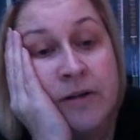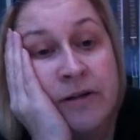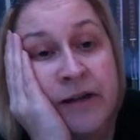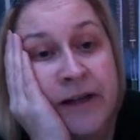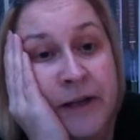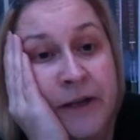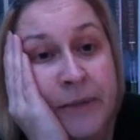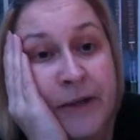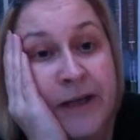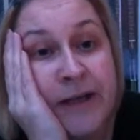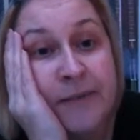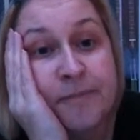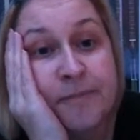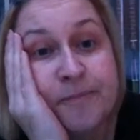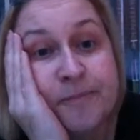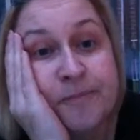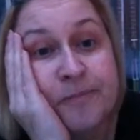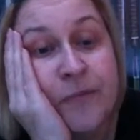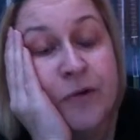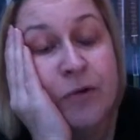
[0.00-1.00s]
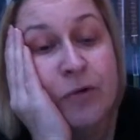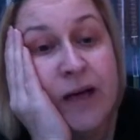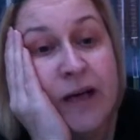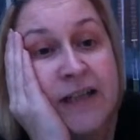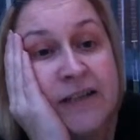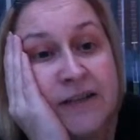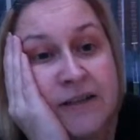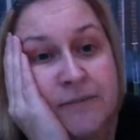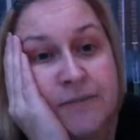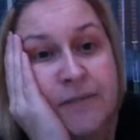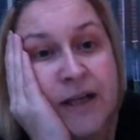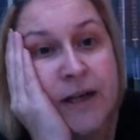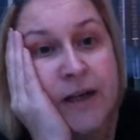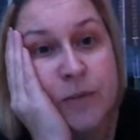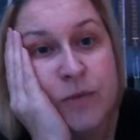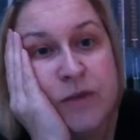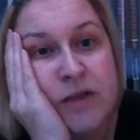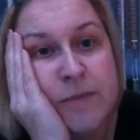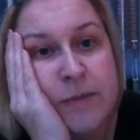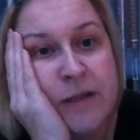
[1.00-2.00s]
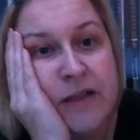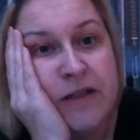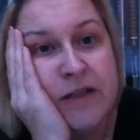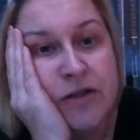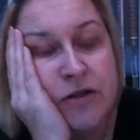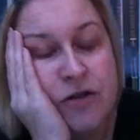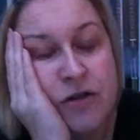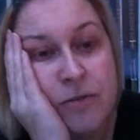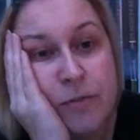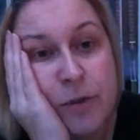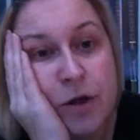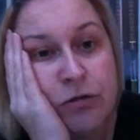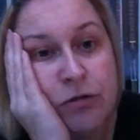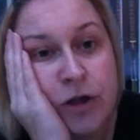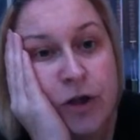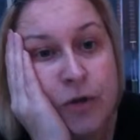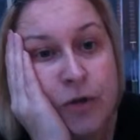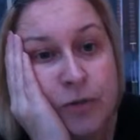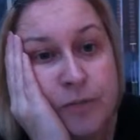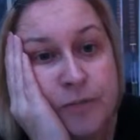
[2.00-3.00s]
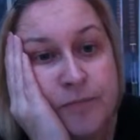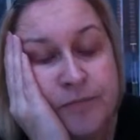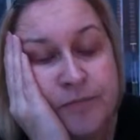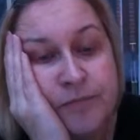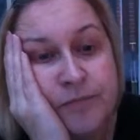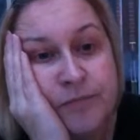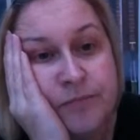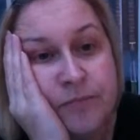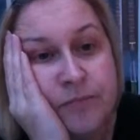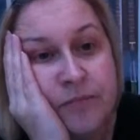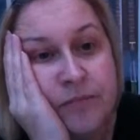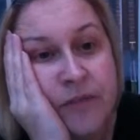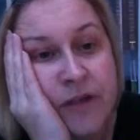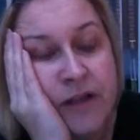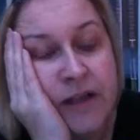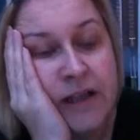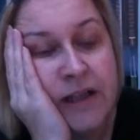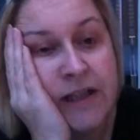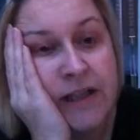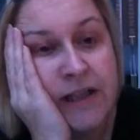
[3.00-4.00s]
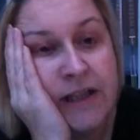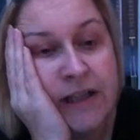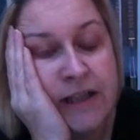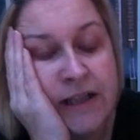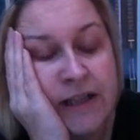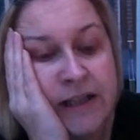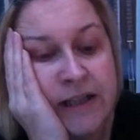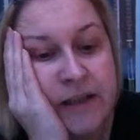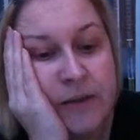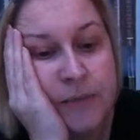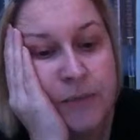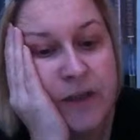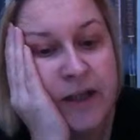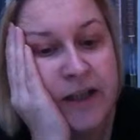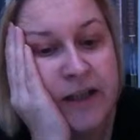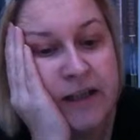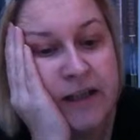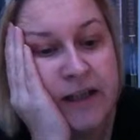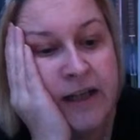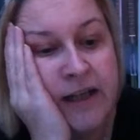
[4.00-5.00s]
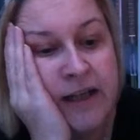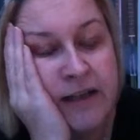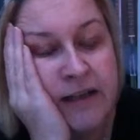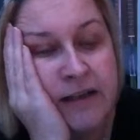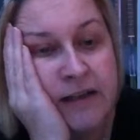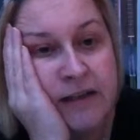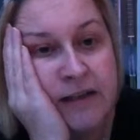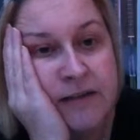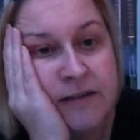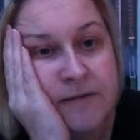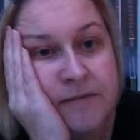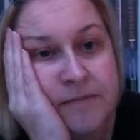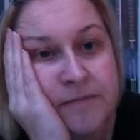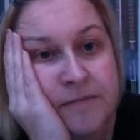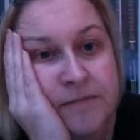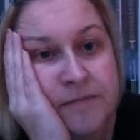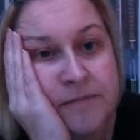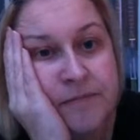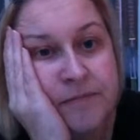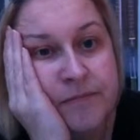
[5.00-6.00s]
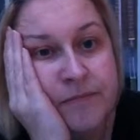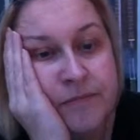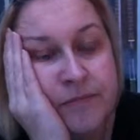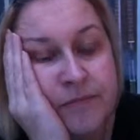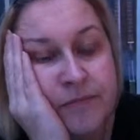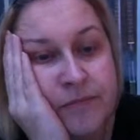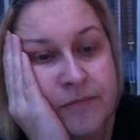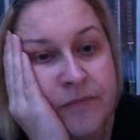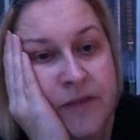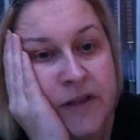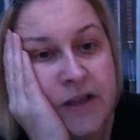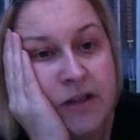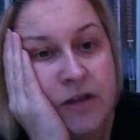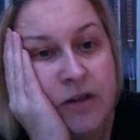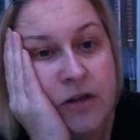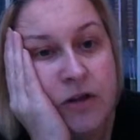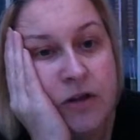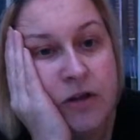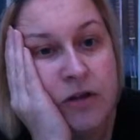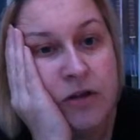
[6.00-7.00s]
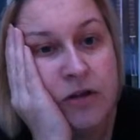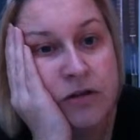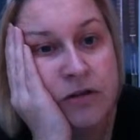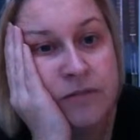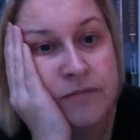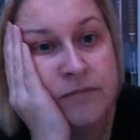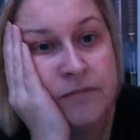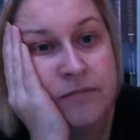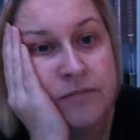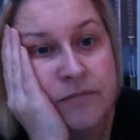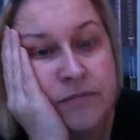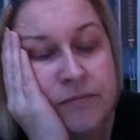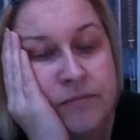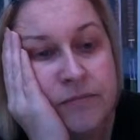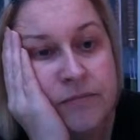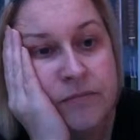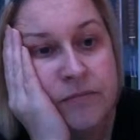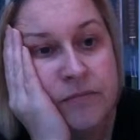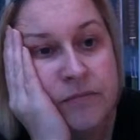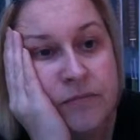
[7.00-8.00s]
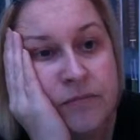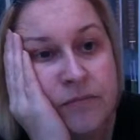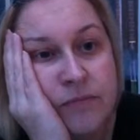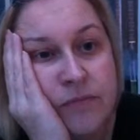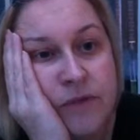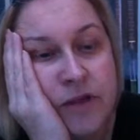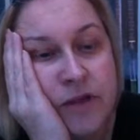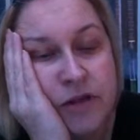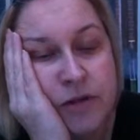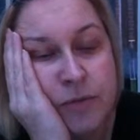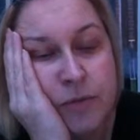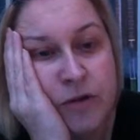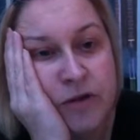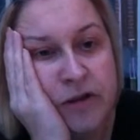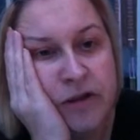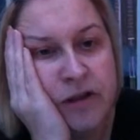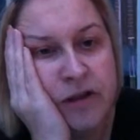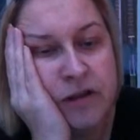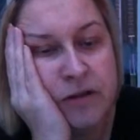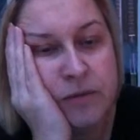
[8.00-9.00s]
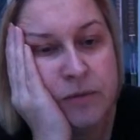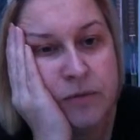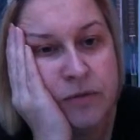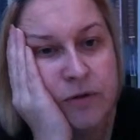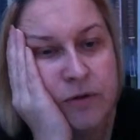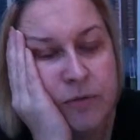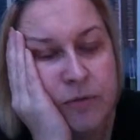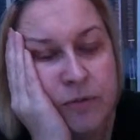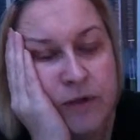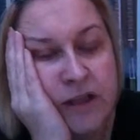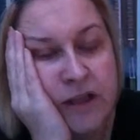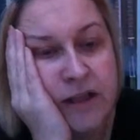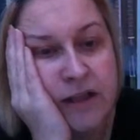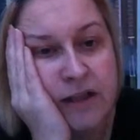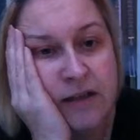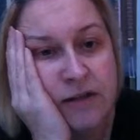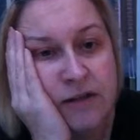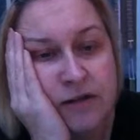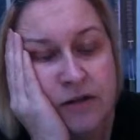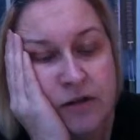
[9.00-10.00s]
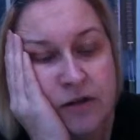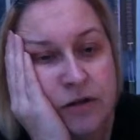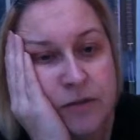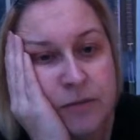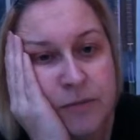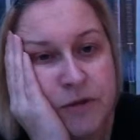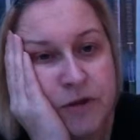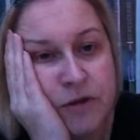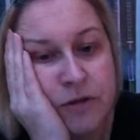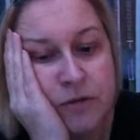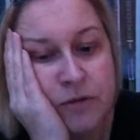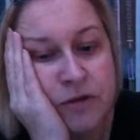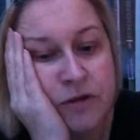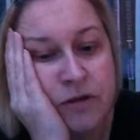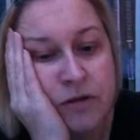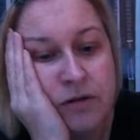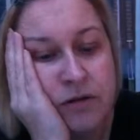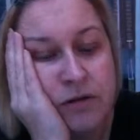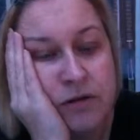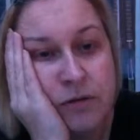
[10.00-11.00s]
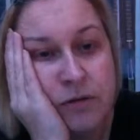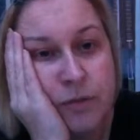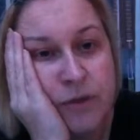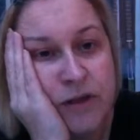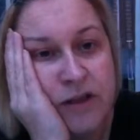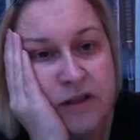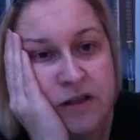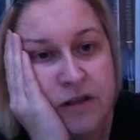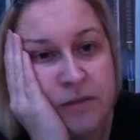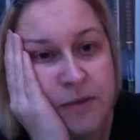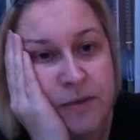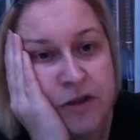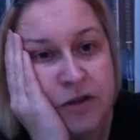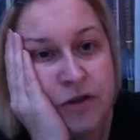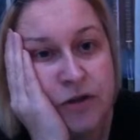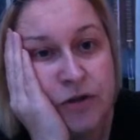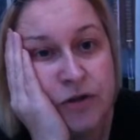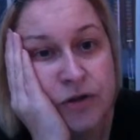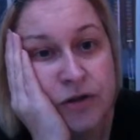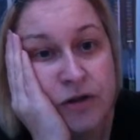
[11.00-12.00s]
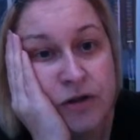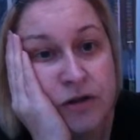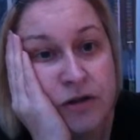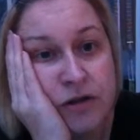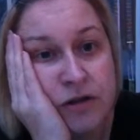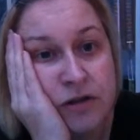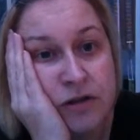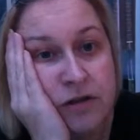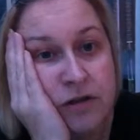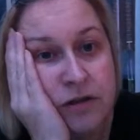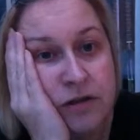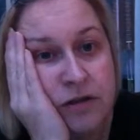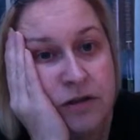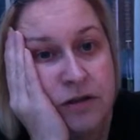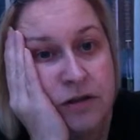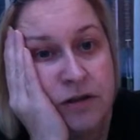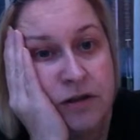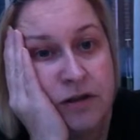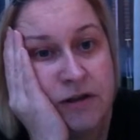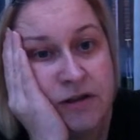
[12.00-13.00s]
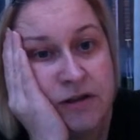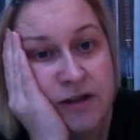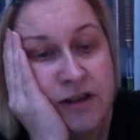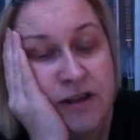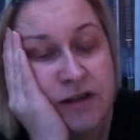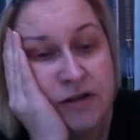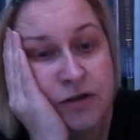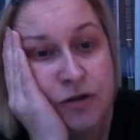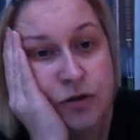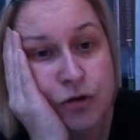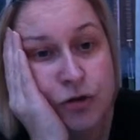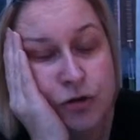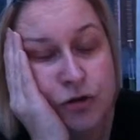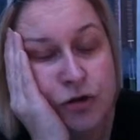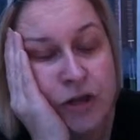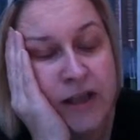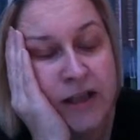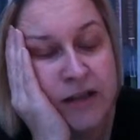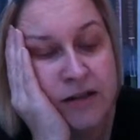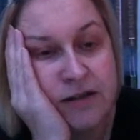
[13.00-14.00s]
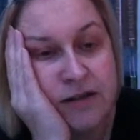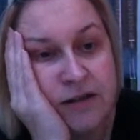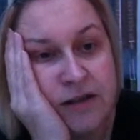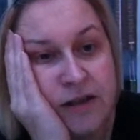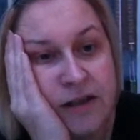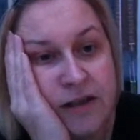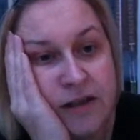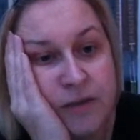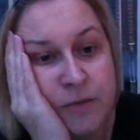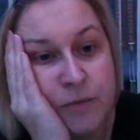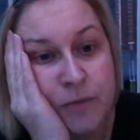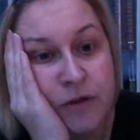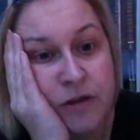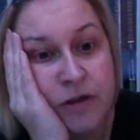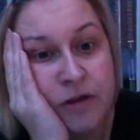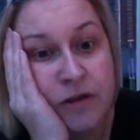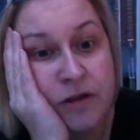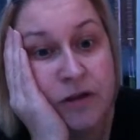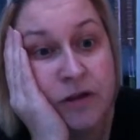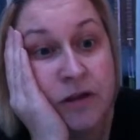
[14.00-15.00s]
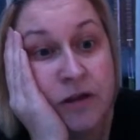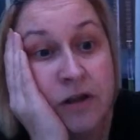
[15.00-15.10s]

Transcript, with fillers: Anyway, right, I will speak to you tomorrow, nearly at weigh day thank God. I just want these the weekends to come sooner and the weeks to be shorter. This day's dragged today in work.